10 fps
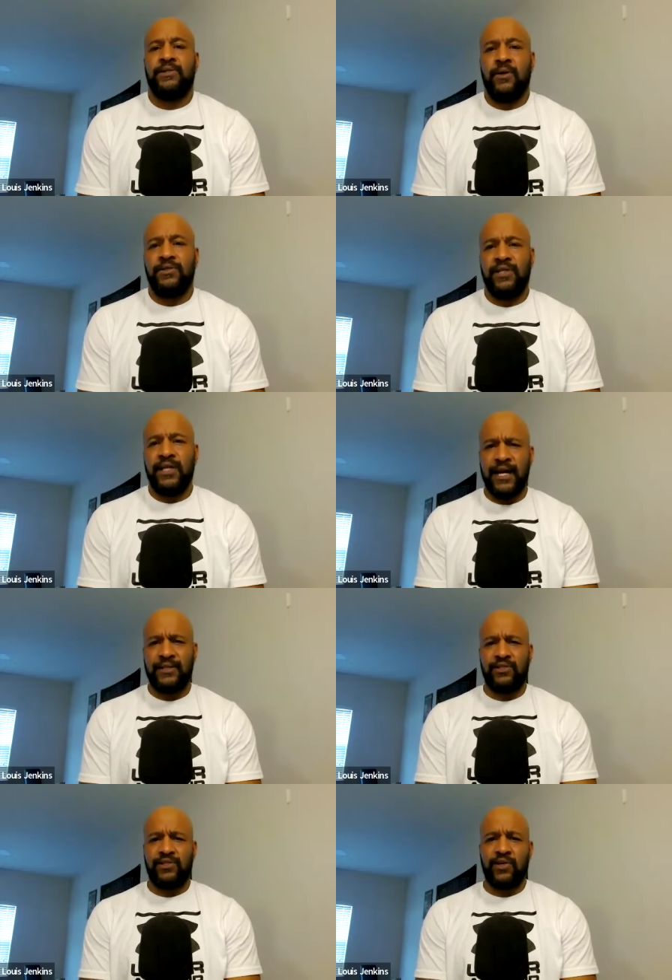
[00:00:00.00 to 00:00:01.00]
so she
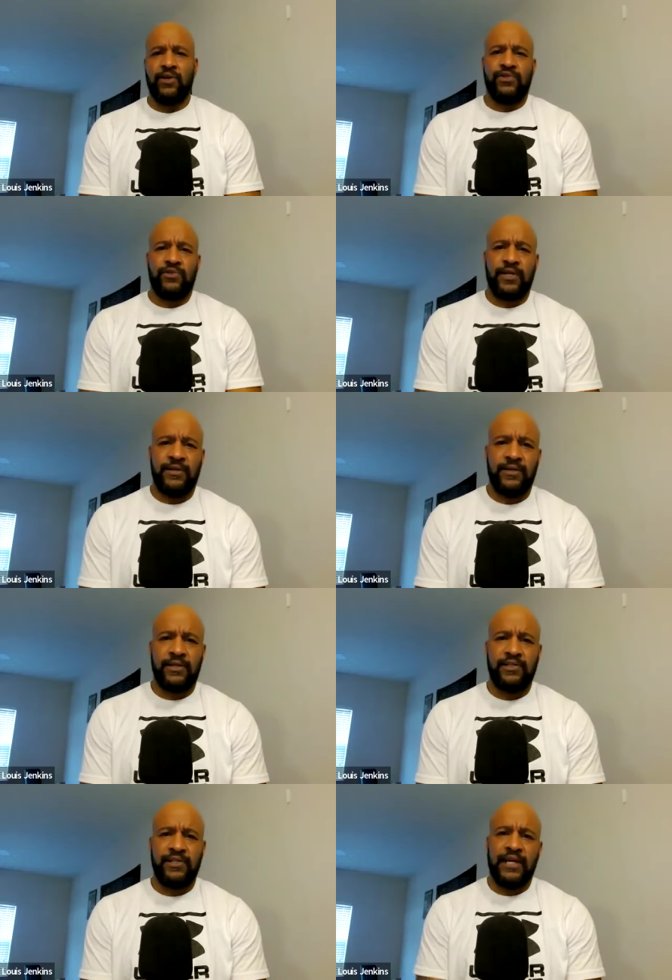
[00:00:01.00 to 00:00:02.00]
had the surgery
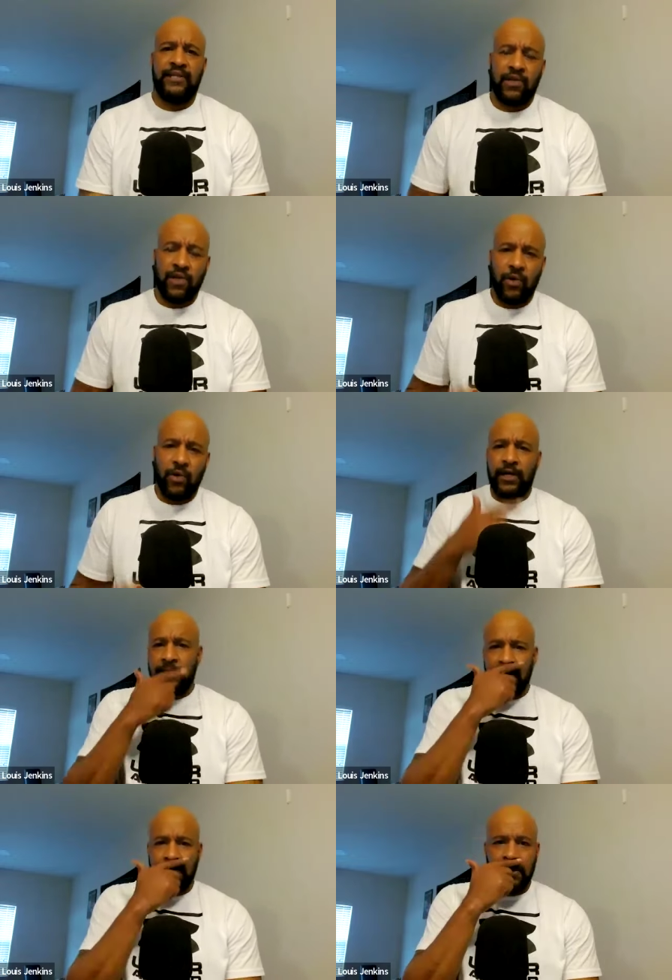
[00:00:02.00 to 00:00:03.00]
because they had to go
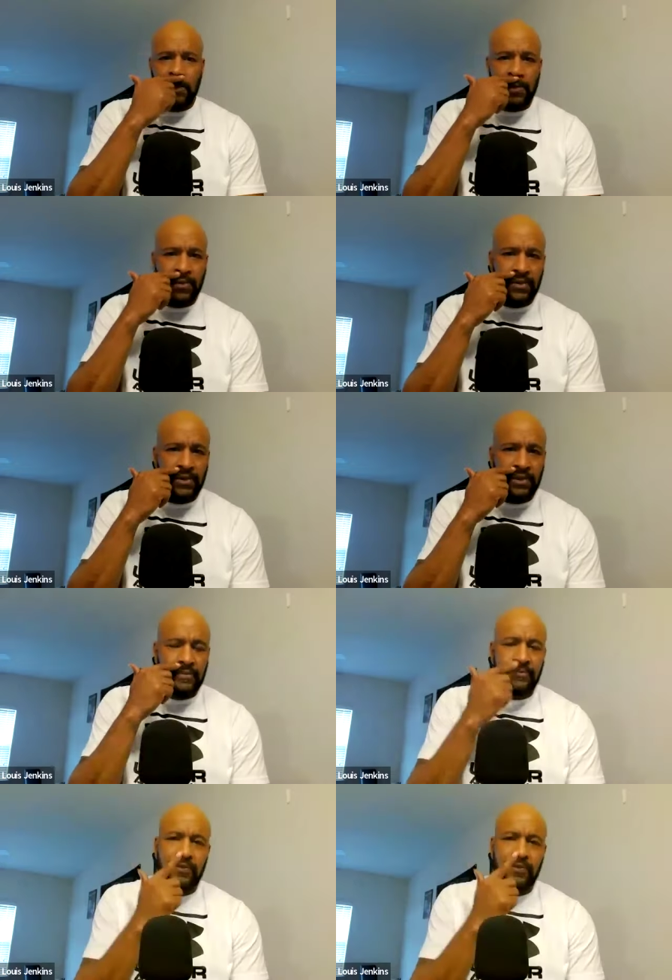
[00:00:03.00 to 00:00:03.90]
underneath the nose